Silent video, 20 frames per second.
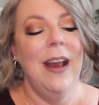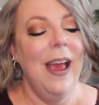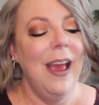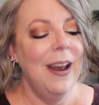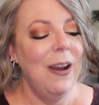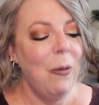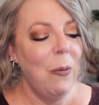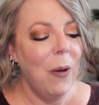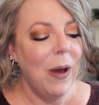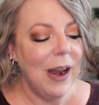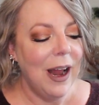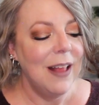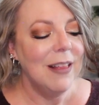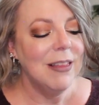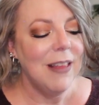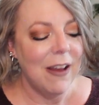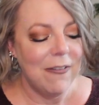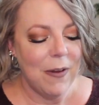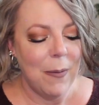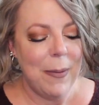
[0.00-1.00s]
And what I
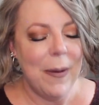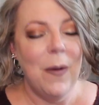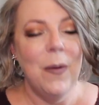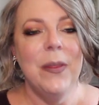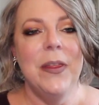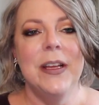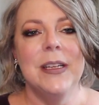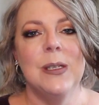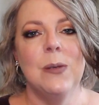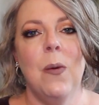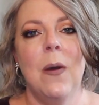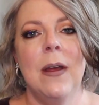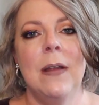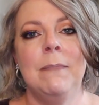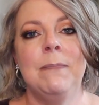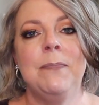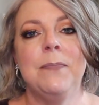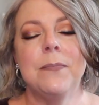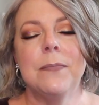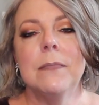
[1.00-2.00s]
love about this one